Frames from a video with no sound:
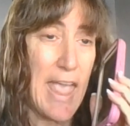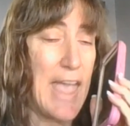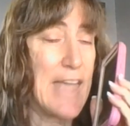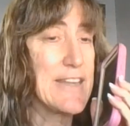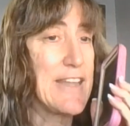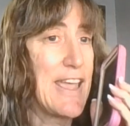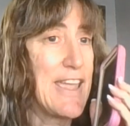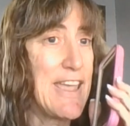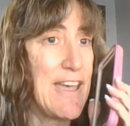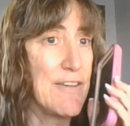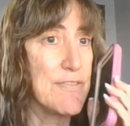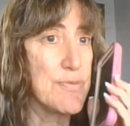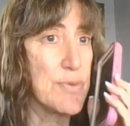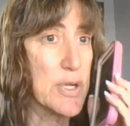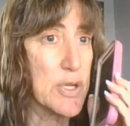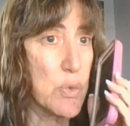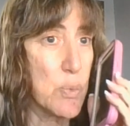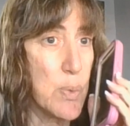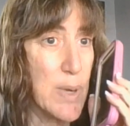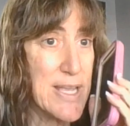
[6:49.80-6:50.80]
and I have
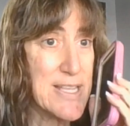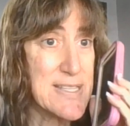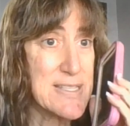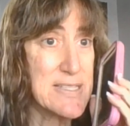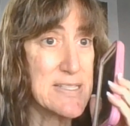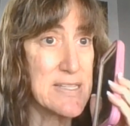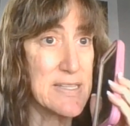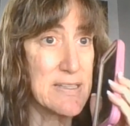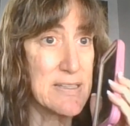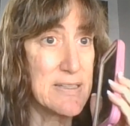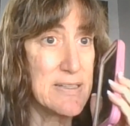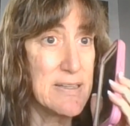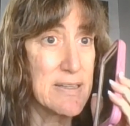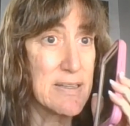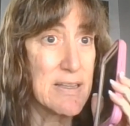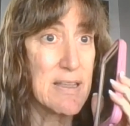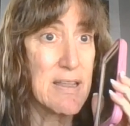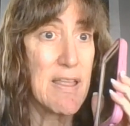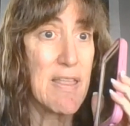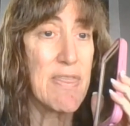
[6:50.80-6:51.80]
requested
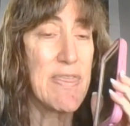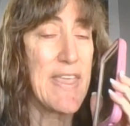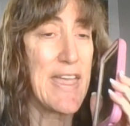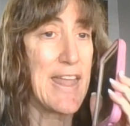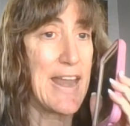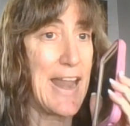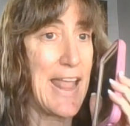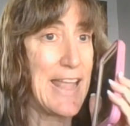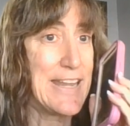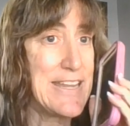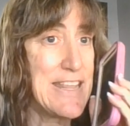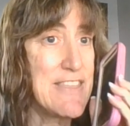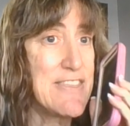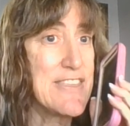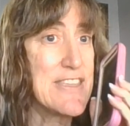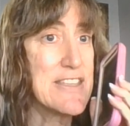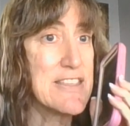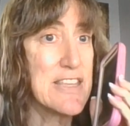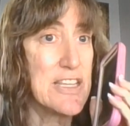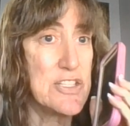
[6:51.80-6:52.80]
that
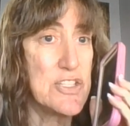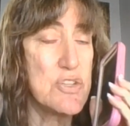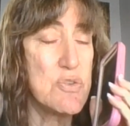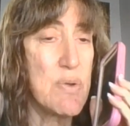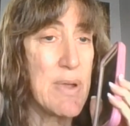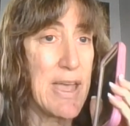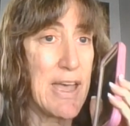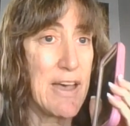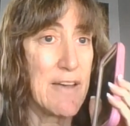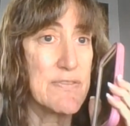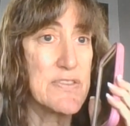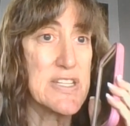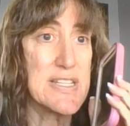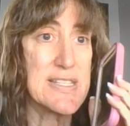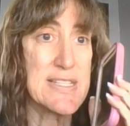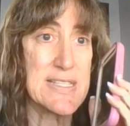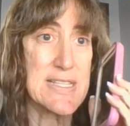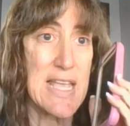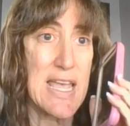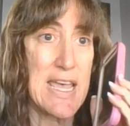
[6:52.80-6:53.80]
anything that you have to
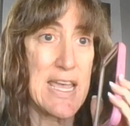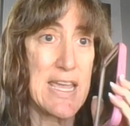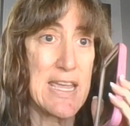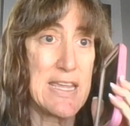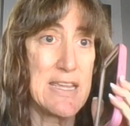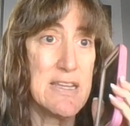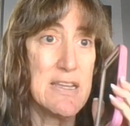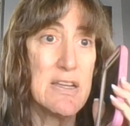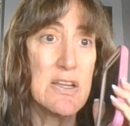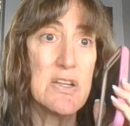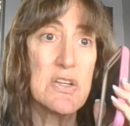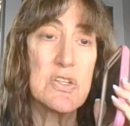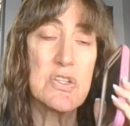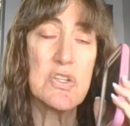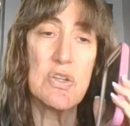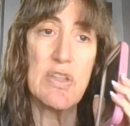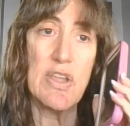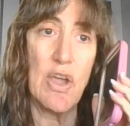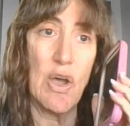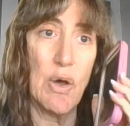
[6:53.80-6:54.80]
say
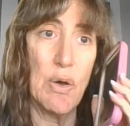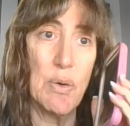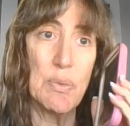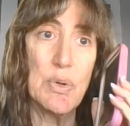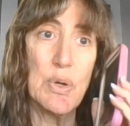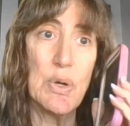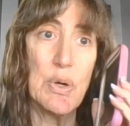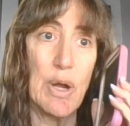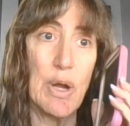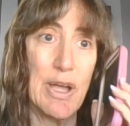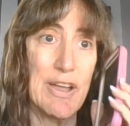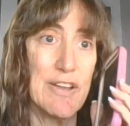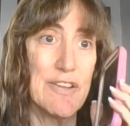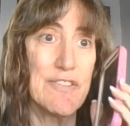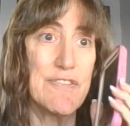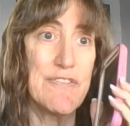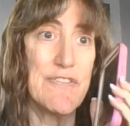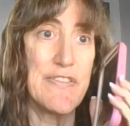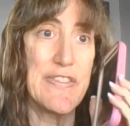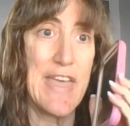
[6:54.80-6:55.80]
to the owner
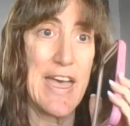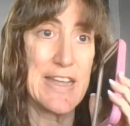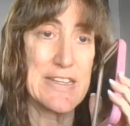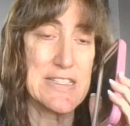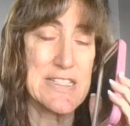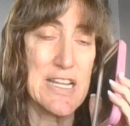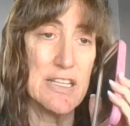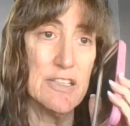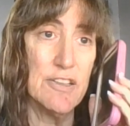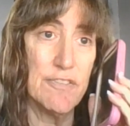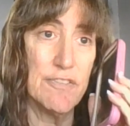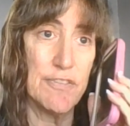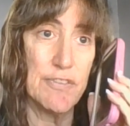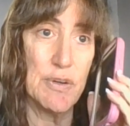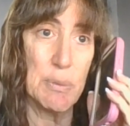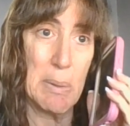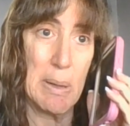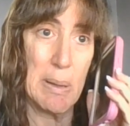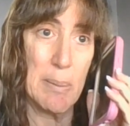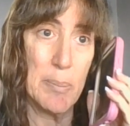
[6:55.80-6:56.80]
of that
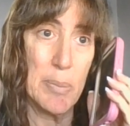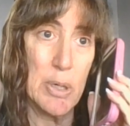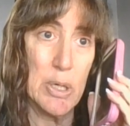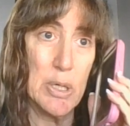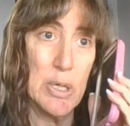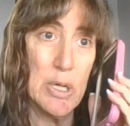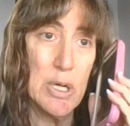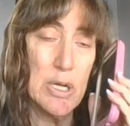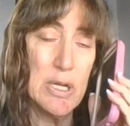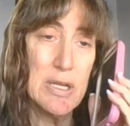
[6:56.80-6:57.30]
telephone number